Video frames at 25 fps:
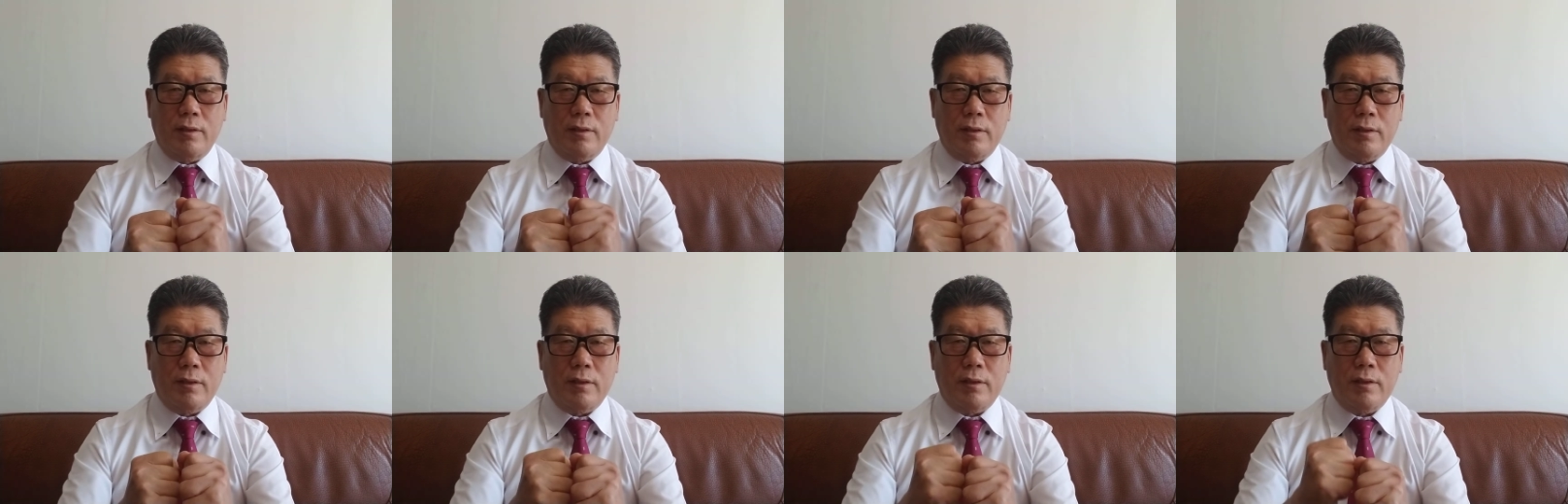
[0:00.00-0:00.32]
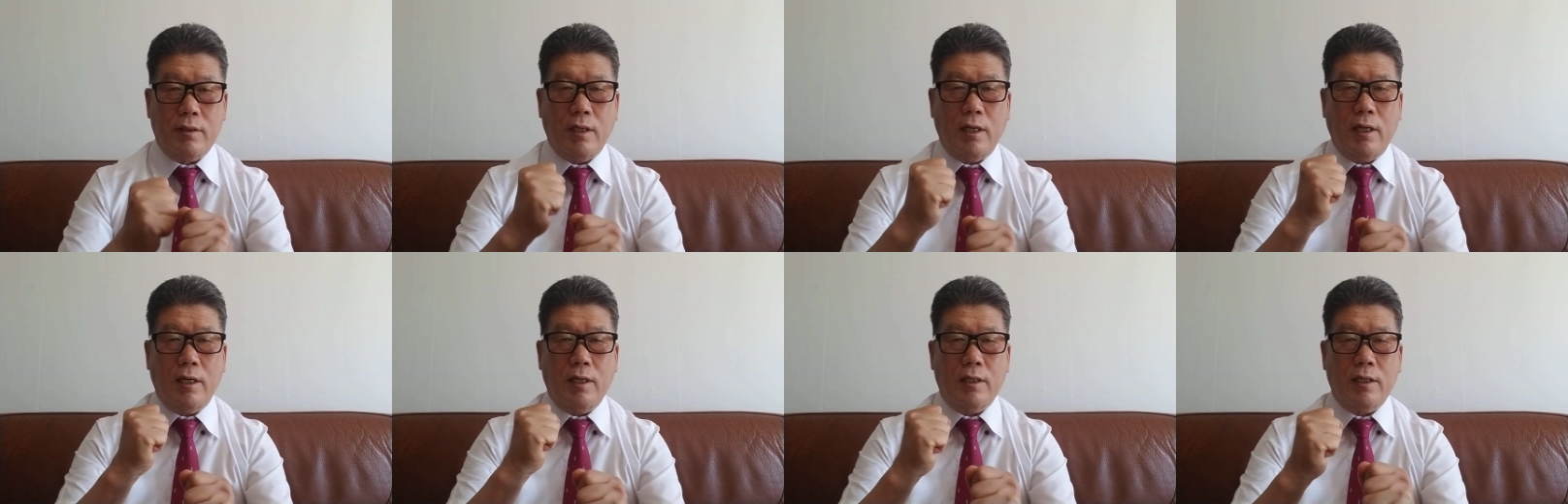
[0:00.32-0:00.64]
the
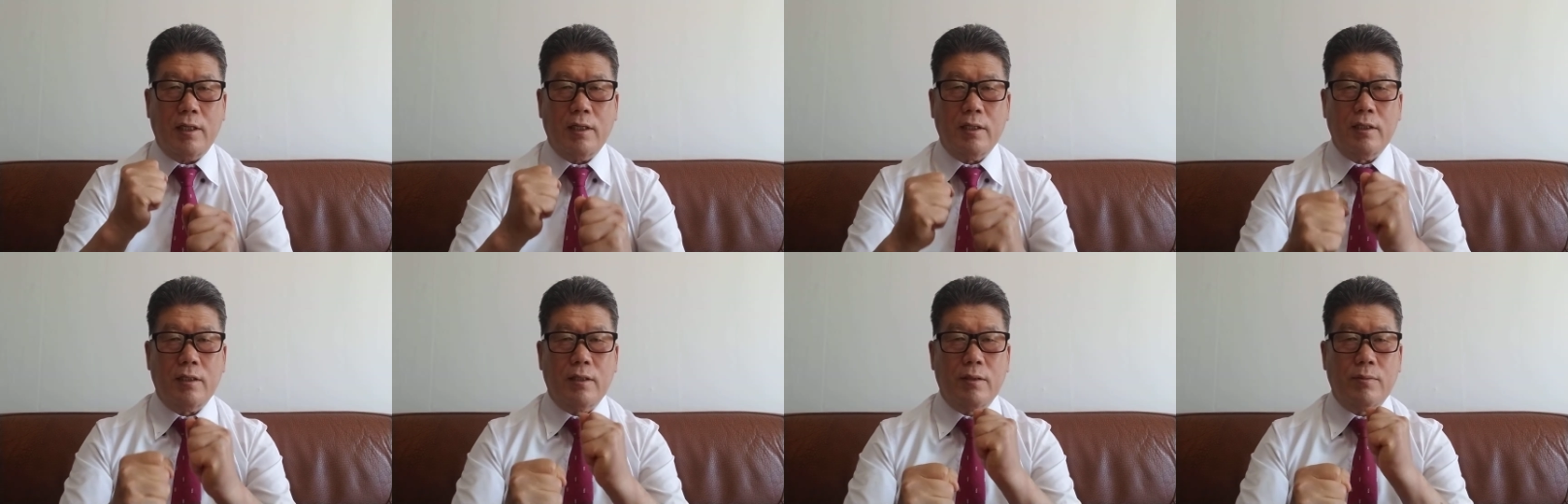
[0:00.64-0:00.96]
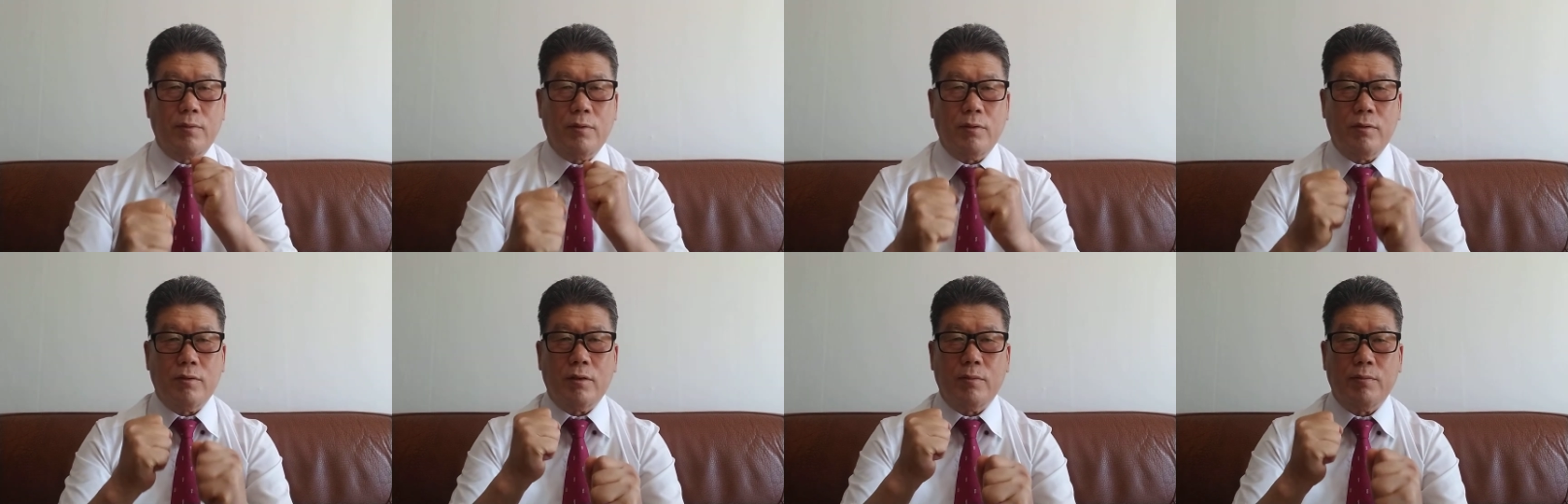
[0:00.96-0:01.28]
stock and the
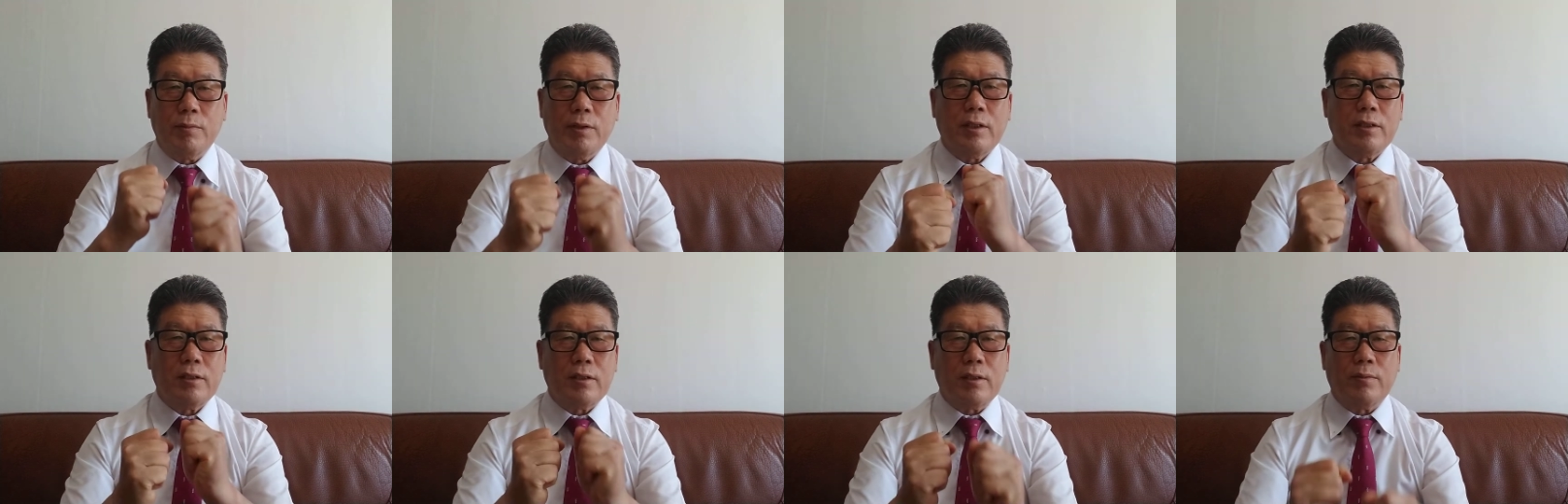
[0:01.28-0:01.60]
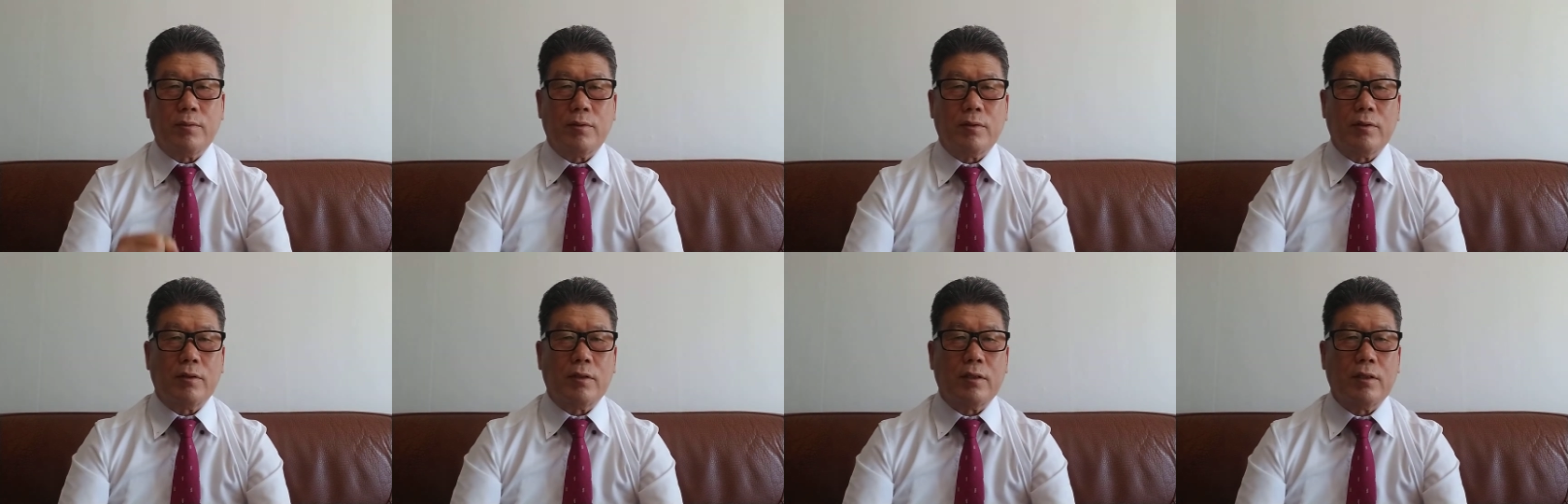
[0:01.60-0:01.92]
bond, mixed
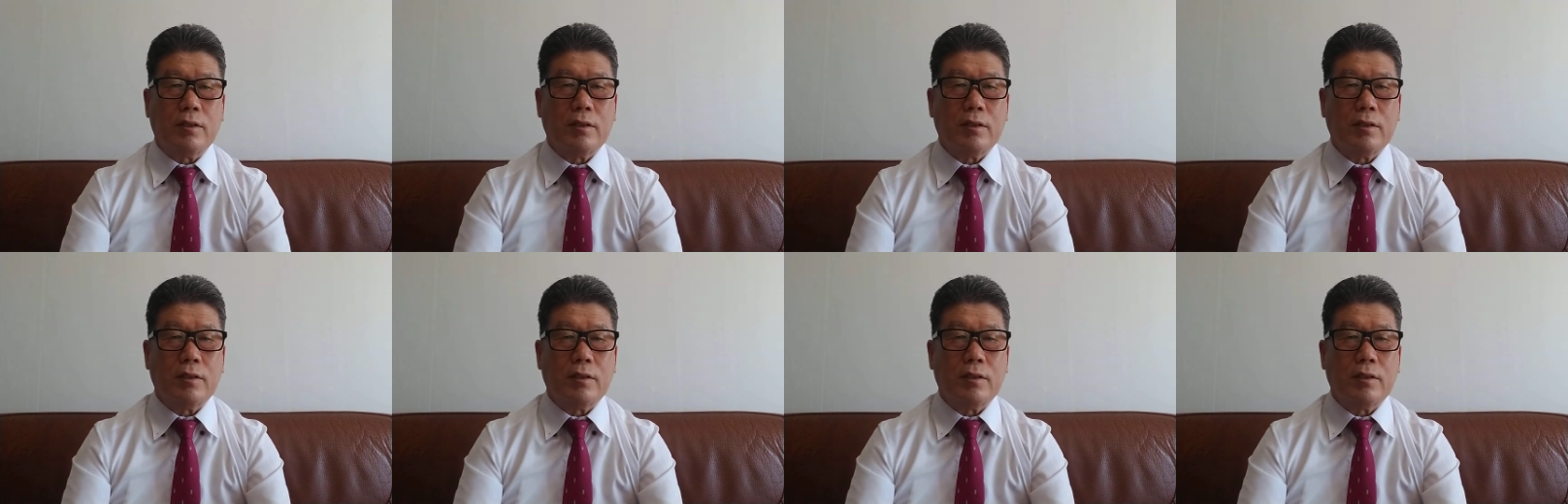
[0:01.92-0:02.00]
bond,